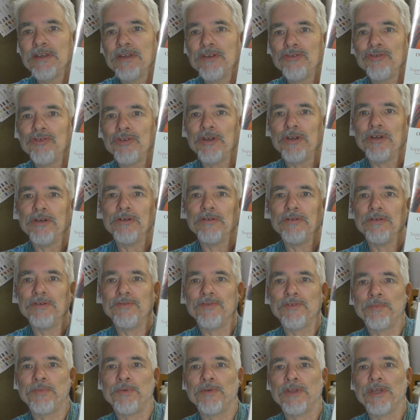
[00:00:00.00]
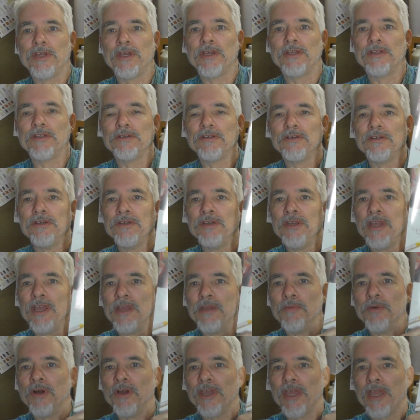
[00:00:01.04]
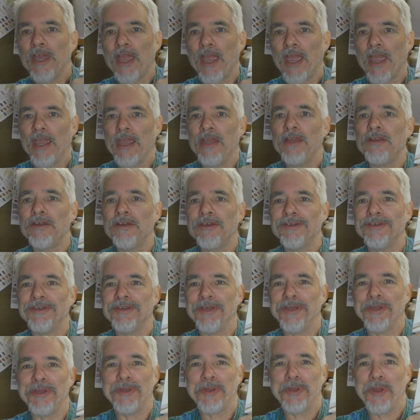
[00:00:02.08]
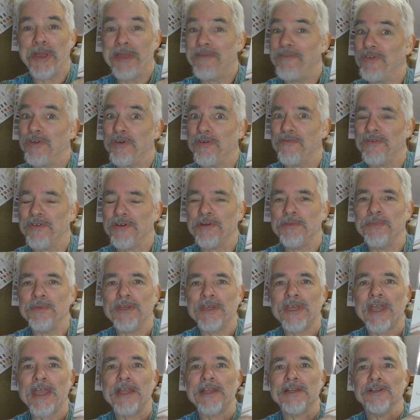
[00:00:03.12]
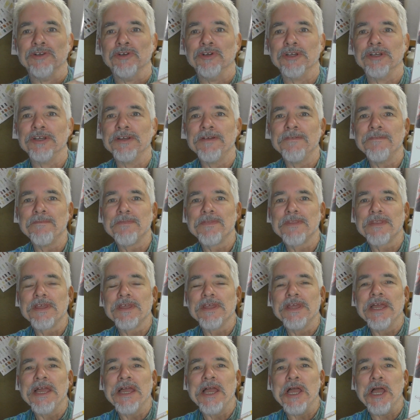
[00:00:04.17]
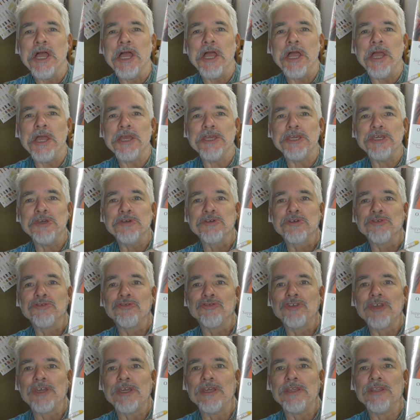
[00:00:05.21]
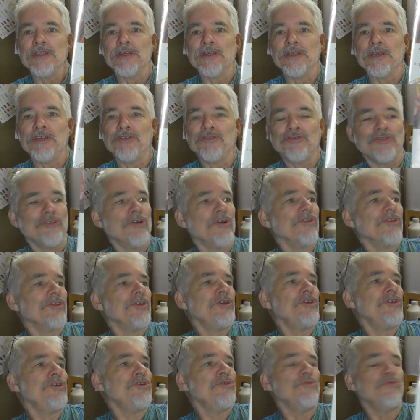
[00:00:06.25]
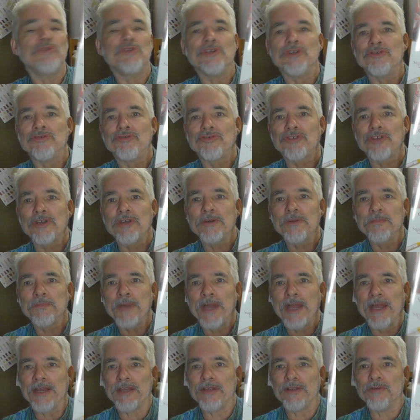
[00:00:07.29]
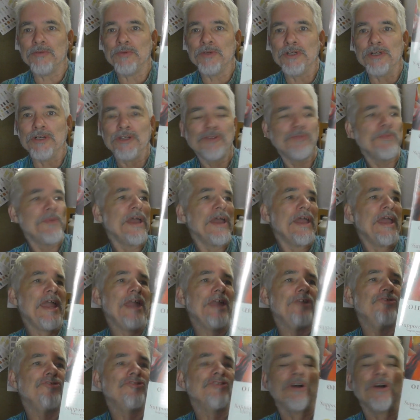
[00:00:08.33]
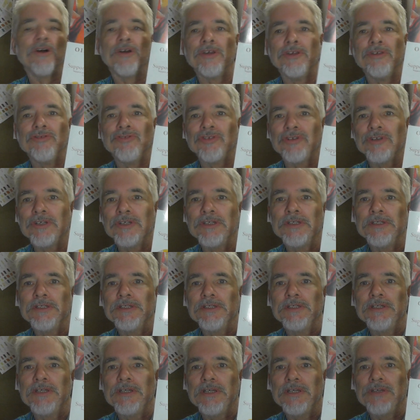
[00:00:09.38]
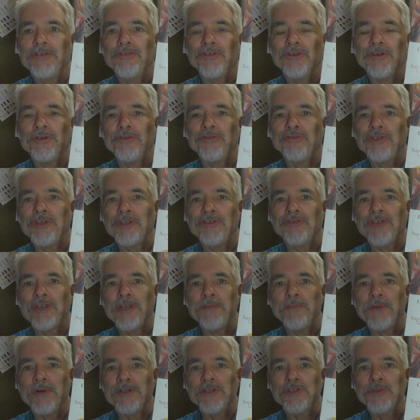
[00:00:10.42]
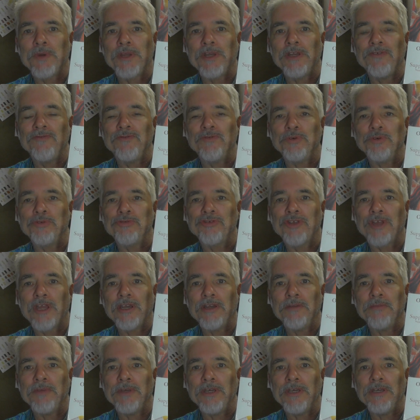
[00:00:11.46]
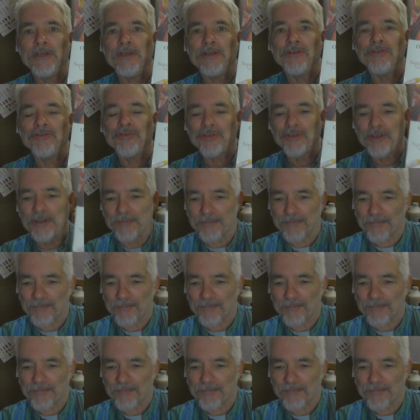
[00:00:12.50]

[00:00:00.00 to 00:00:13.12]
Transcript: So if I put that near my head, I haven't got a very big head, look. You can see that it's not the hugest pad in the world. It's about head size. So 16 by 24 centimetres.